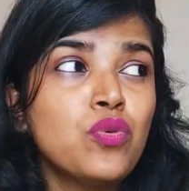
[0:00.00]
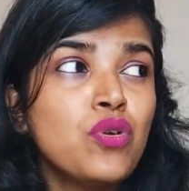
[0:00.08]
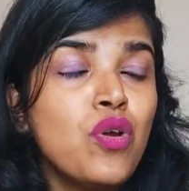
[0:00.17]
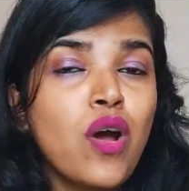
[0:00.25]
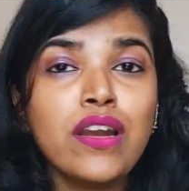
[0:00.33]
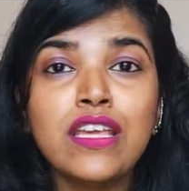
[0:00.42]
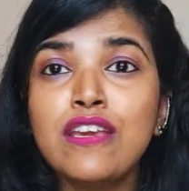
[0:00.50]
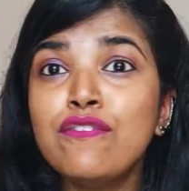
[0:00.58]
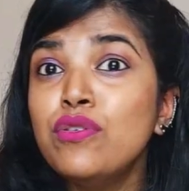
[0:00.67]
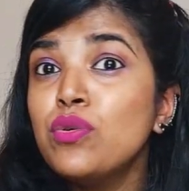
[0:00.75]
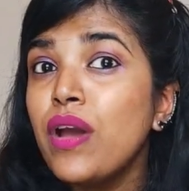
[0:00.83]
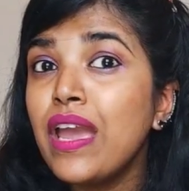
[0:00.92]
would not
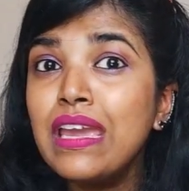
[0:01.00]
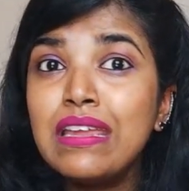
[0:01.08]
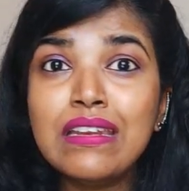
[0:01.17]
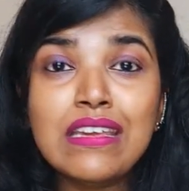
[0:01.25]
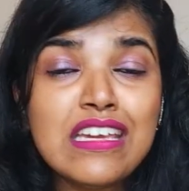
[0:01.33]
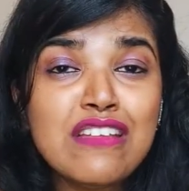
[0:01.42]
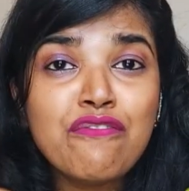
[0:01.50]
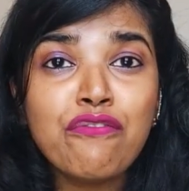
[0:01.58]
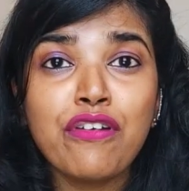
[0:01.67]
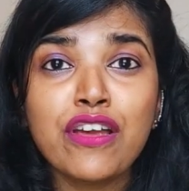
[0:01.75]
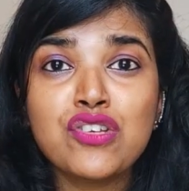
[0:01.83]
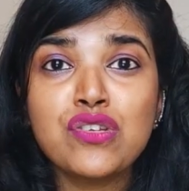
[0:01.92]
give you any
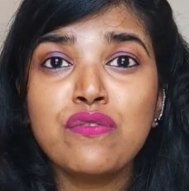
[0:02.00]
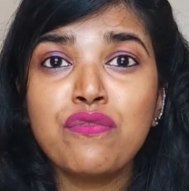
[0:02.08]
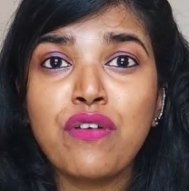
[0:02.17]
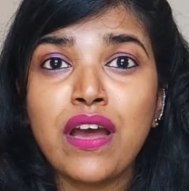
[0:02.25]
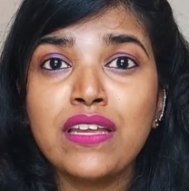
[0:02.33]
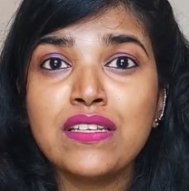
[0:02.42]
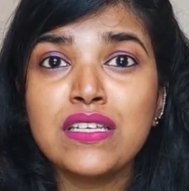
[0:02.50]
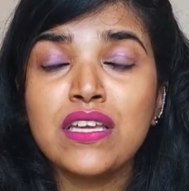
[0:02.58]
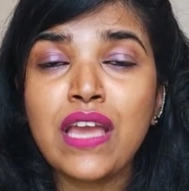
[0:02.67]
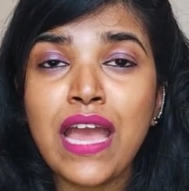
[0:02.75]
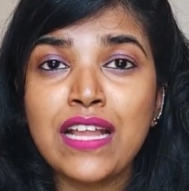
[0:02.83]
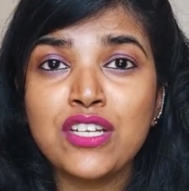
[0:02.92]
infection
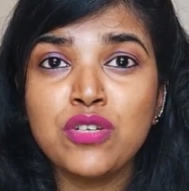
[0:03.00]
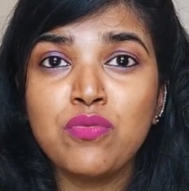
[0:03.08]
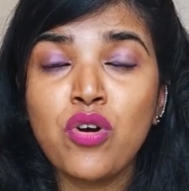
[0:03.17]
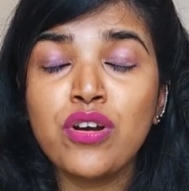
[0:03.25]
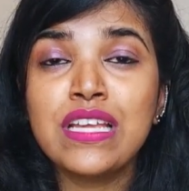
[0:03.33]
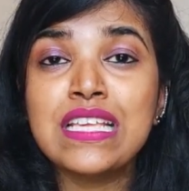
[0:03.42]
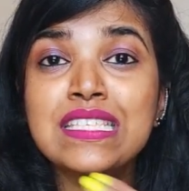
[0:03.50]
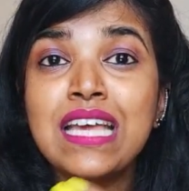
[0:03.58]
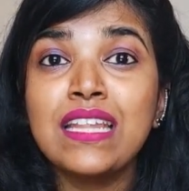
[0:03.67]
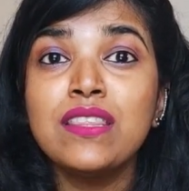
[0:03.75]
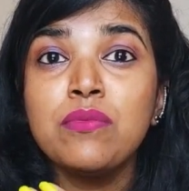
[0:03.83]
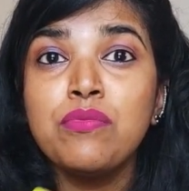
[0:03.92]
fighting antibodies
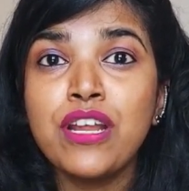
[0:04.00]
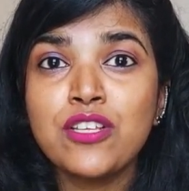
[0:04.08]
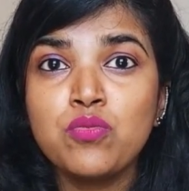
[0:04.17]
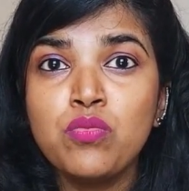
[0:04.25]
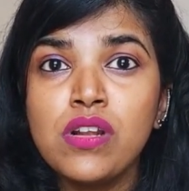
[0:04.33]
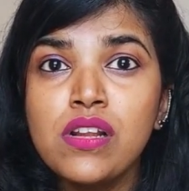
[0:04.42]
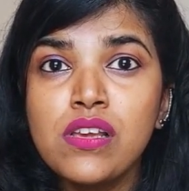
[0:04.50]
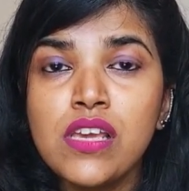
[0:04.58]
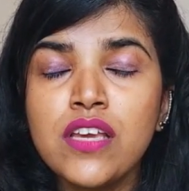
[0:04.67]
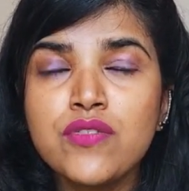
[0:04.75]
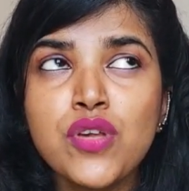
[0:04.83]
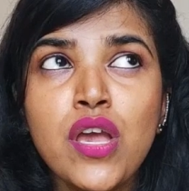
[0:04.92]
that the breast milk
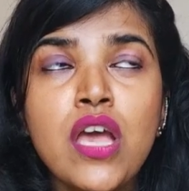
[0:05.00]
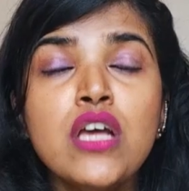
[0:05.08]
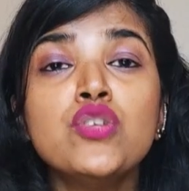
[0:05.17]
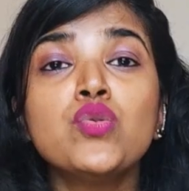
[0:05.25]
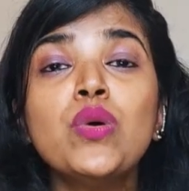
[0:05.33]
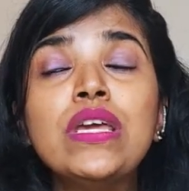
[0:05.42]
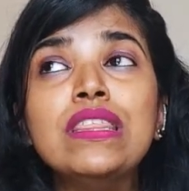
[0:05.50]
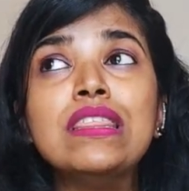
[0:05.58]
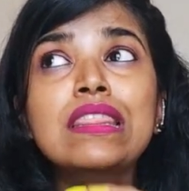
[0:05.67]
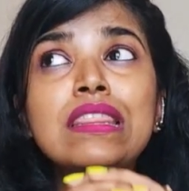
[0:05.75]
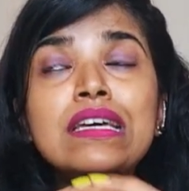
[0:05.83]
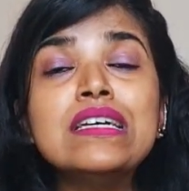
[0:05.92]
gives. So
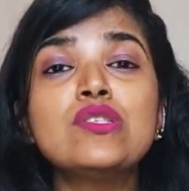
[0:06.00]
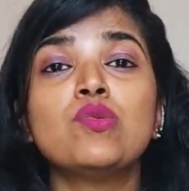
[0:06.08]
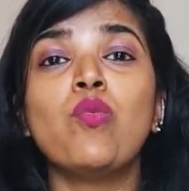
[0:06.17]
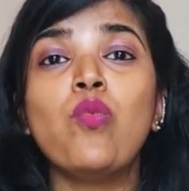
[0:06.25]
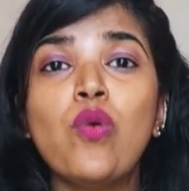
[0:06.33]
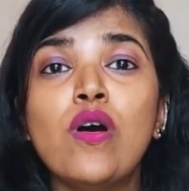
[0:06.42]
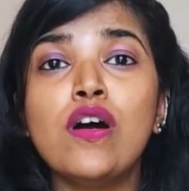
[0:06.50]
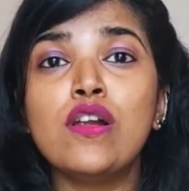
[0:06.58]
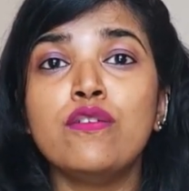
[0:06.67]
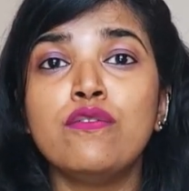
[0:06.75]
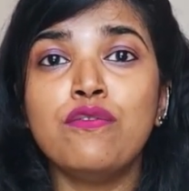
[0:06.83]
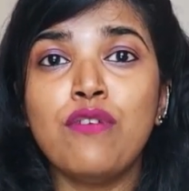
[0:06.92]
in this
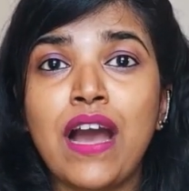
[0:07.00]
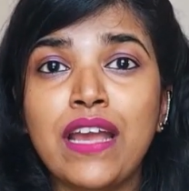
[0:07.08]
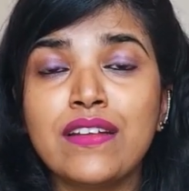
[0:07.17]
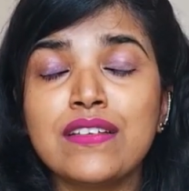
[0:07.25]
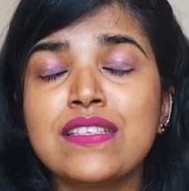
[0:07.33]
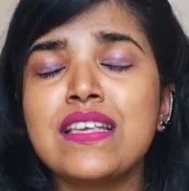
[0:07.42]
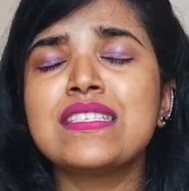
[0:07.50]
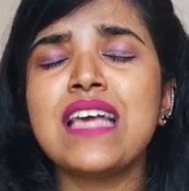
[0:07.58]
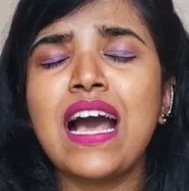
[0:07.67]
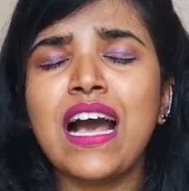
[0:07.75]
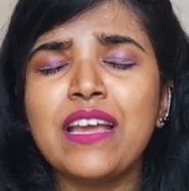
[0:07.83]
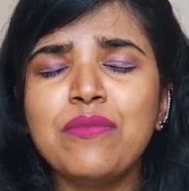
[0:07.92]
world of viruses,
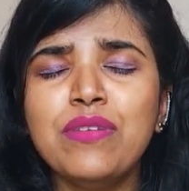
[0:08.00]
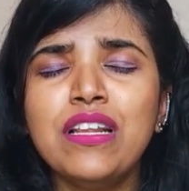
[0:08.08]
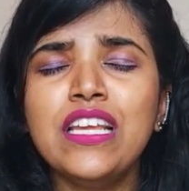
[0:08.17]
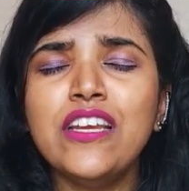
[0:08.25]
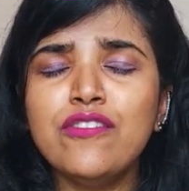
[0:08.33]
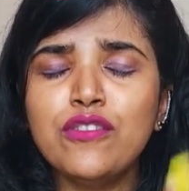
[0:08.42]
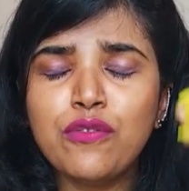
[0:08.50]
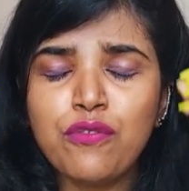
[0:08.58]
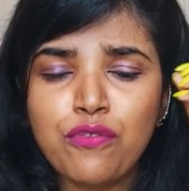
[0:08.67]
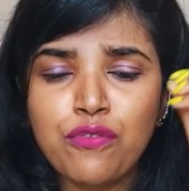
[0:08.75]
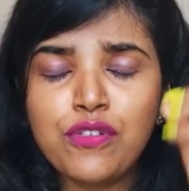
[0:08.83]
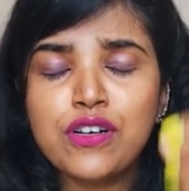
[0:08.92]
I believe the
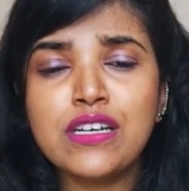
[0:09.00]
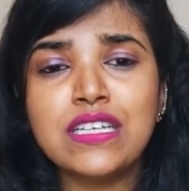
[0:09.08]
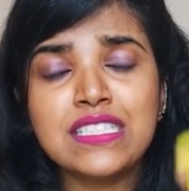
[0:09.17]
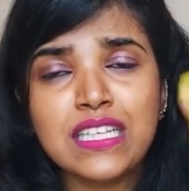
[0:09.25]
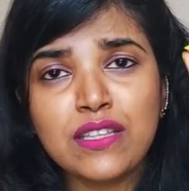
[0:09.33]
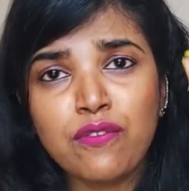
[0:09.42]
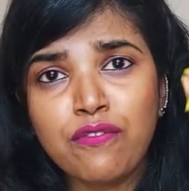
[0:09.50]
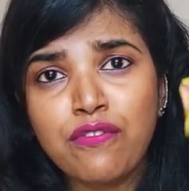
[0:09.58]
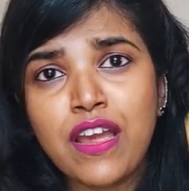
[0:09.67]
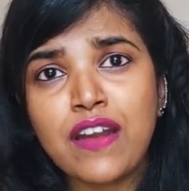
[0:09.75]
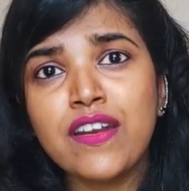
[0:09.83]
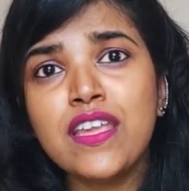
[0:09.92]
first and the
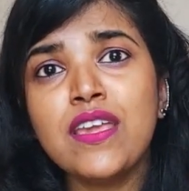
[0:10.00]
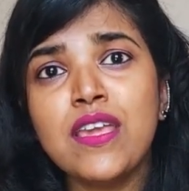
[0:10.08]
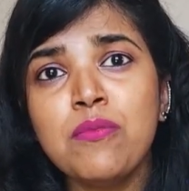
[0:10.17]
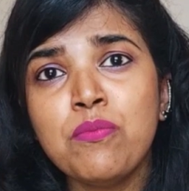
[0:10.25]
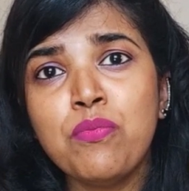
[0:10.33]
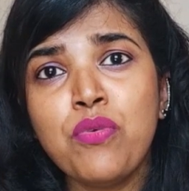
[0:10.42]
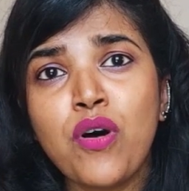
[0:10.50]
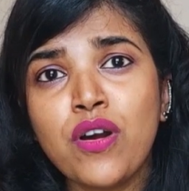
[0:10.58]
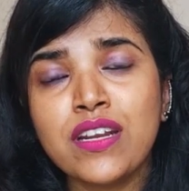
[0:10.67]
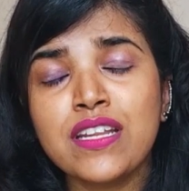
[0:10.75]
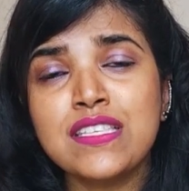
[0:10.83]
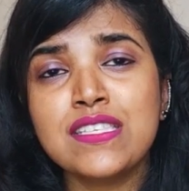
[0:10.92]
very
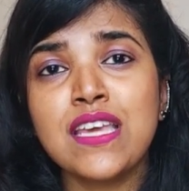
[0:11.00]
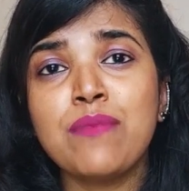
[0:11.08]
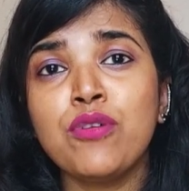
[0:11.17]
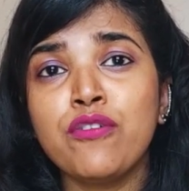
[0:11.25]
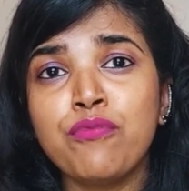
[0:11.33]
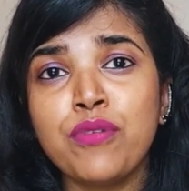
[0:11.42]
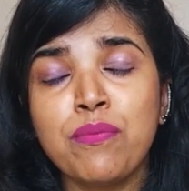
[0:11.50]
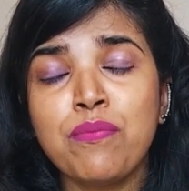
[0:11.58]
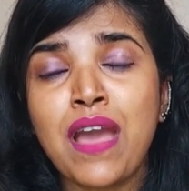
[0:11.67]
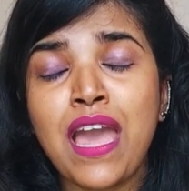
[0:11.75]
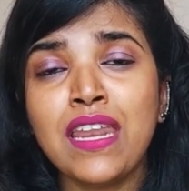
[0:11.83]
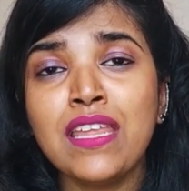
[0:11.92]
important step of
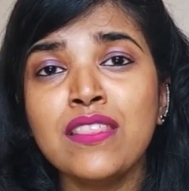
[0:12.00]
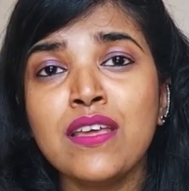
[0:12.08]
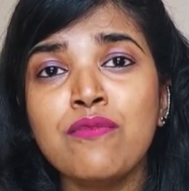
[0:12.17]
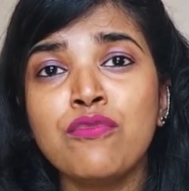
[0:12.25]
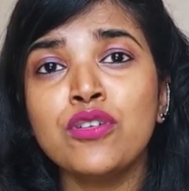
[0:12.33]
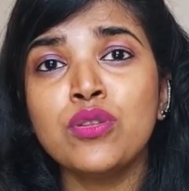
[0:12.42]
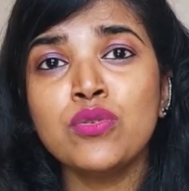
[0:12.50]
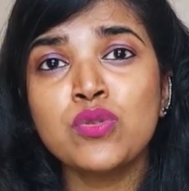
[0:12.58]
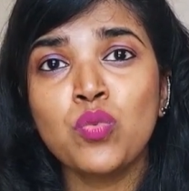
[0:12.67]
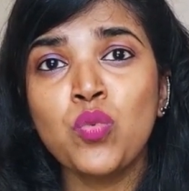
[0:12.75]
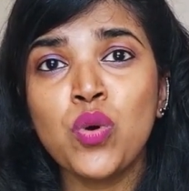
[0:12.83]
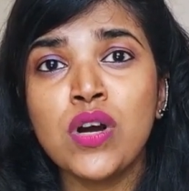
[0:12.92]
preparing them for
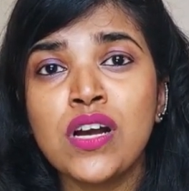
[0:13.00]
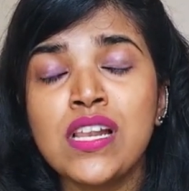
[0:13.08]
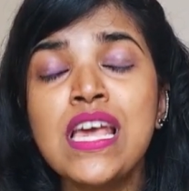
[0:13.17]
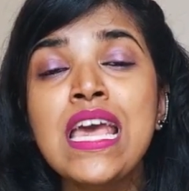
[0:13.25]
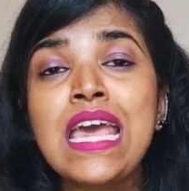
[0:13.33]
this world